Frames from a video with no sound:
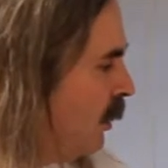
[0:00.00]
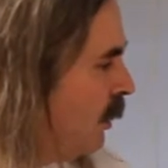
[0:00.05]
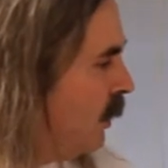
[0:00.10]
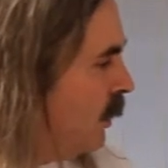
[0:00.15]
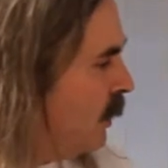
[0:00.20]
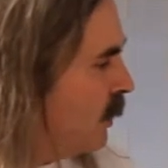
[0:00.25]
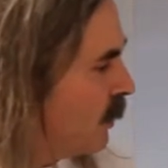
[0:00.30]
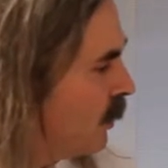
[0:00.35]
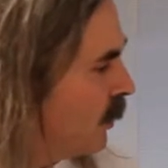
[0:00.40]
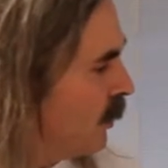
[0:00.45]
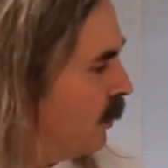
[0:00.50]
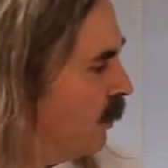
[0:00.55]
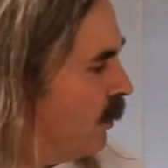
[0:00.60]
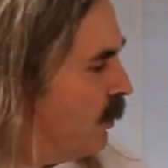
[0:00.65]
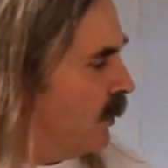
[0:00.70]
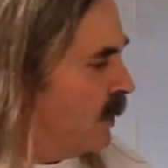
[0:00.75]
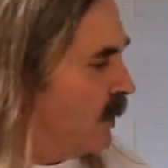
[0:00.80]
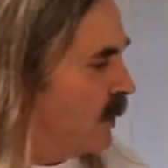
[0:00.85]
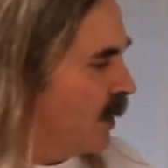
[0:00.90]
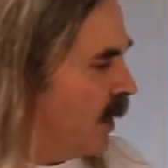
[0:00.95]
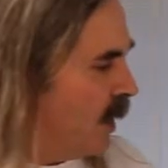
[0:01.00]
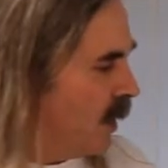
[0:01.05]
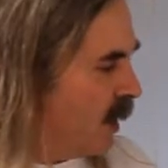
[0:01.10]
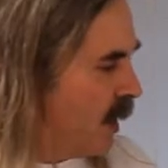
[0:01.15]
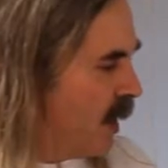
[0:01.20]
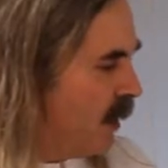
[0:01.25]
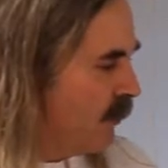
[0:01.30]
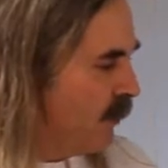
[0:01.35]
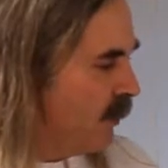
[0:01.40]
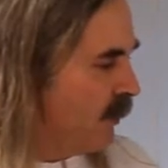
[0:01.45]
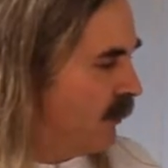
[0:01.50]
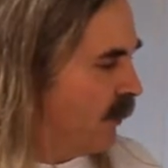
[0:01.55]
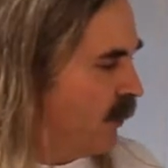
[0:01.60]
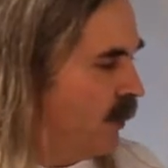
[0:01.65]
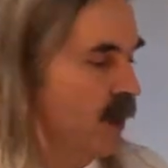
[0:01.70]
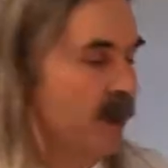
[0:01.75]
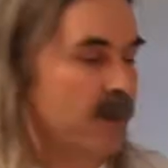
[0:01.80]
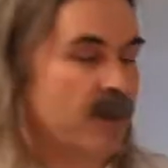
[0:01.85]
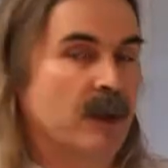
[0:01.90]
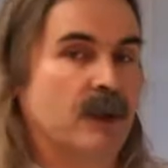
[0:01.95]
So we start off with
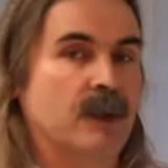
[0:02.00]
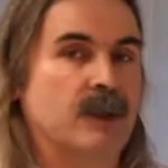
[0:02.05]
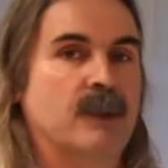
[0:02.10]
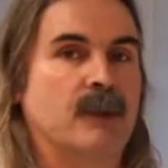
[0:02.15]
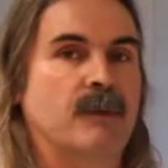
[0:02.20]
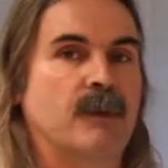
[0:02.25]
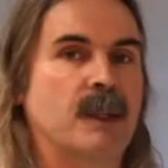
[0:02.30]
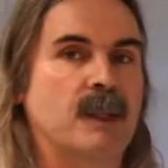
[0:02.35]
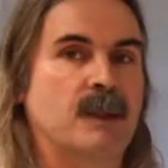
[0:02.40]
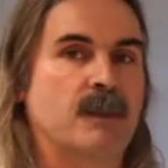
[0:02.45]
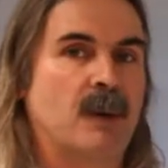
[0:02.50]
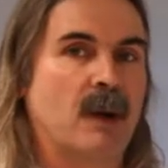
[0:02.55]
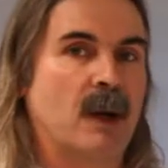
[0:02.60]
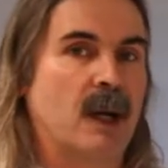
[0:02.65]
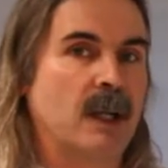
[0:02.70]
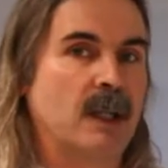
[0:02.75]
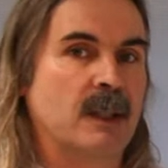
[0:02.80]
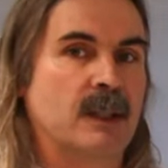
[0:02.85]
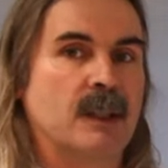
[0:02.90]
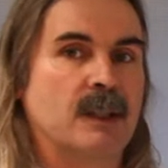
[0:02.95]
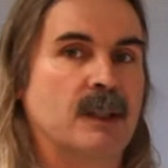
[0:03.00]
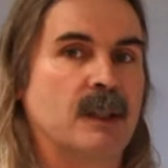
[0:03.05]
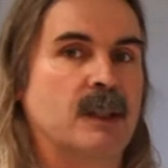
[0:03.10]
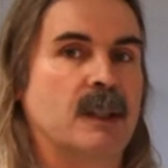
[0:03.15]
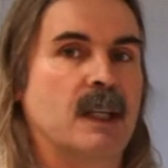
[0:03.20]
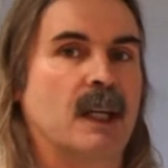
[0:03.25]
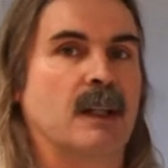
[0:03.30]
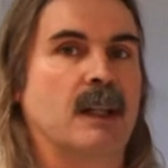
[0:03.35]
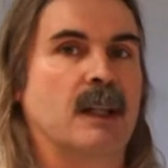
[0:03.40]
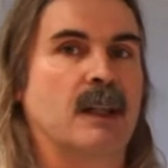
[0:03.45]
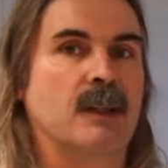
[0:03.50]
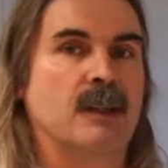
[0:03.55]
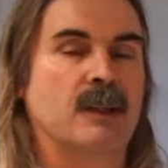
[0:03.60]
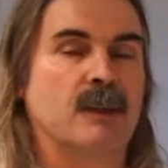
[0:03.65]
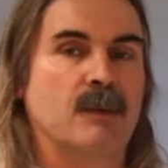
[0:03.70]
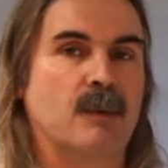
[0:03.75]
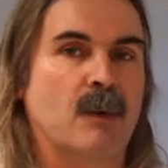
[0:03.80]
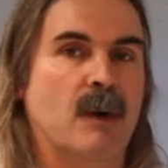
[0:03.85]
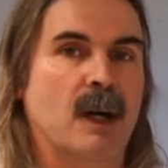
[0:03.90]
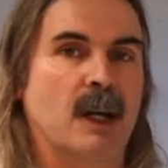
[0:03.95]
40 mils of each product into 10 liters
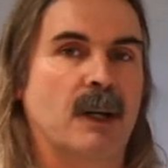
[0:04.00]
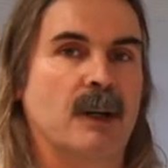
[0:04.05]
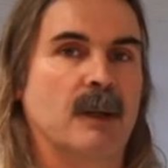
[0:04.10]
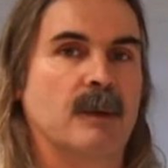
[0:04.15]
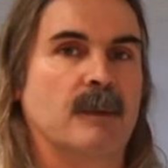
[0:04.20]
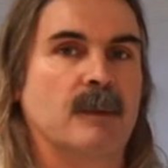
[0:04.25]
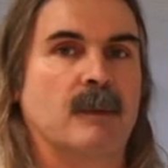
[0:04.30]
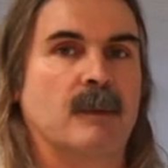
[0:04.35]
of water.